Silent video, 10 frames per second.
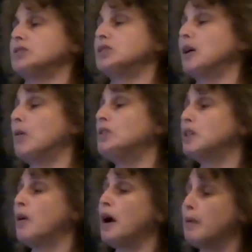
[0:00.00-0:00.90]
So,
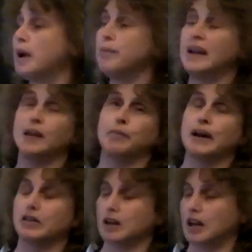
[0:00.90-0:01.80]
so I want to make it
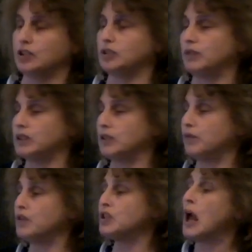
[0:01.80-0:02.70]
better, not just fix it
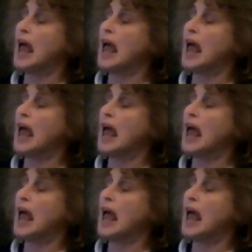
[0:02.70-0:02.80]
first.